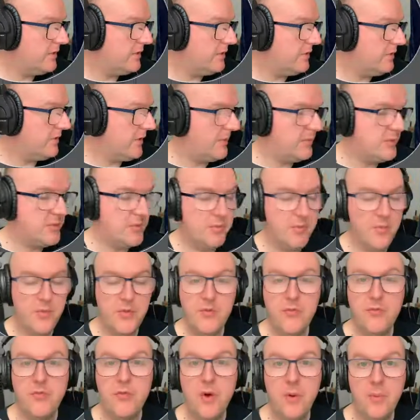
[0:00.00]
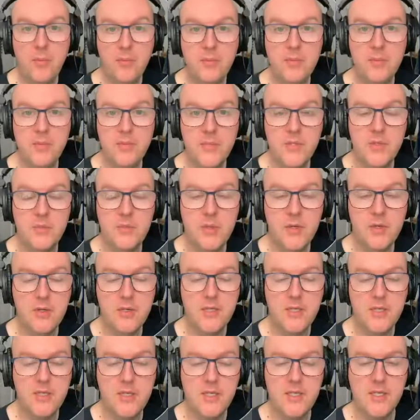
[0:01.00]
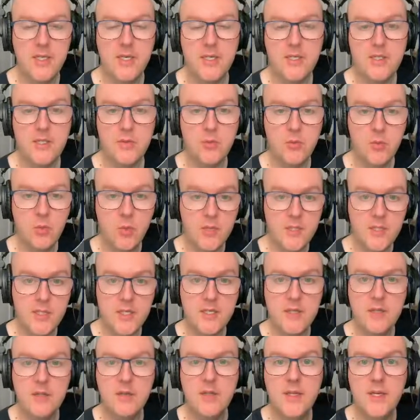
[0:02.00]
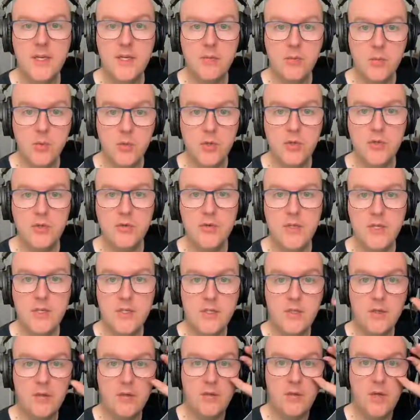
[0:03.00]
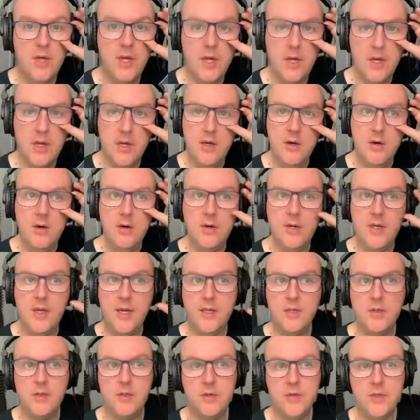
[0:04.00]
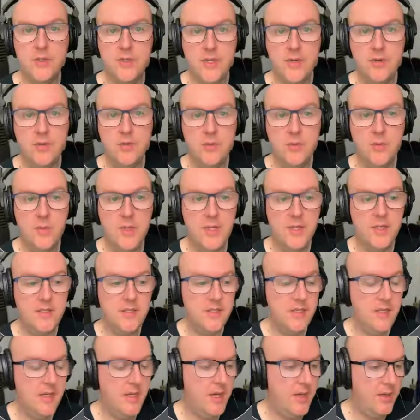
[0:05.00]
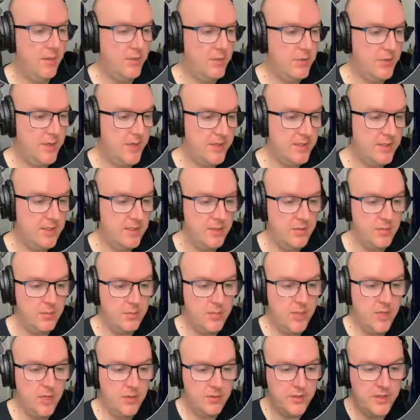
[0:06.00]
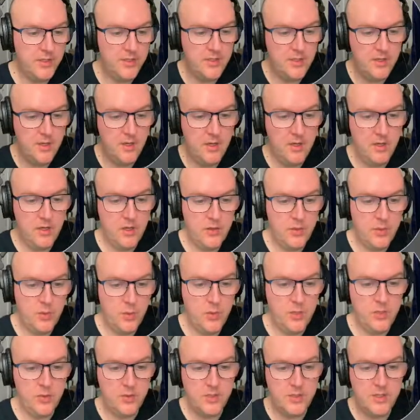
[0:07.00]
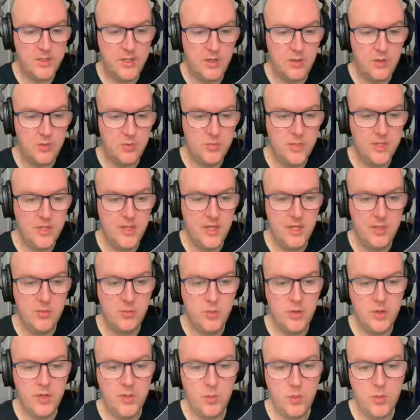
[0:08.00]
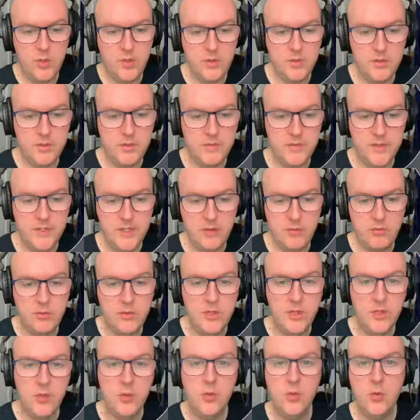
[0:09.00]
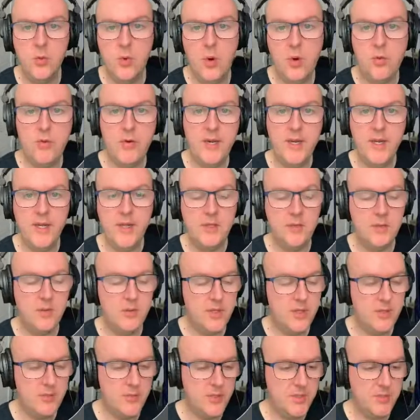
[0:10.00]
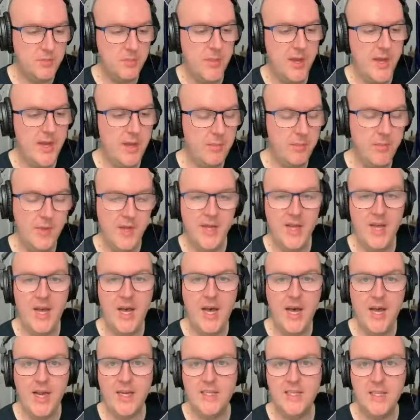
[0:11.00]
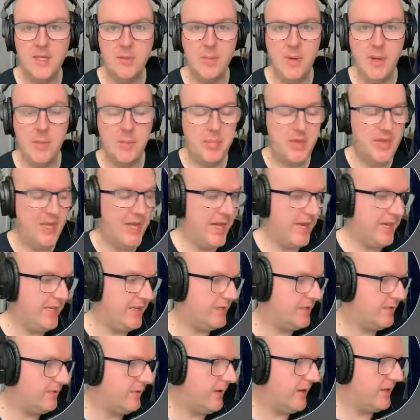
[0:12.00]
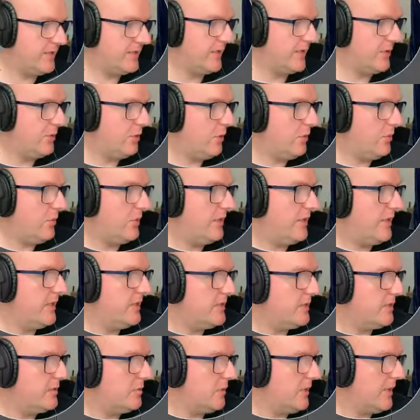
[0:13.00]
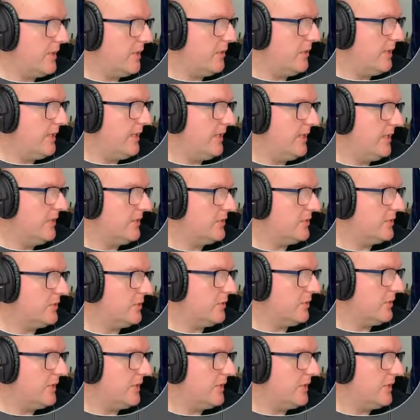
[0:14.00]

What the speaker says: grabbed some drums because, as I say, as I'm wanting to layer more traditional orchestral sounds with this. I'm trying to build this other world sound, but then with a world of sounds that you know already. So that was my idea, my plan as far as I got with this as well. So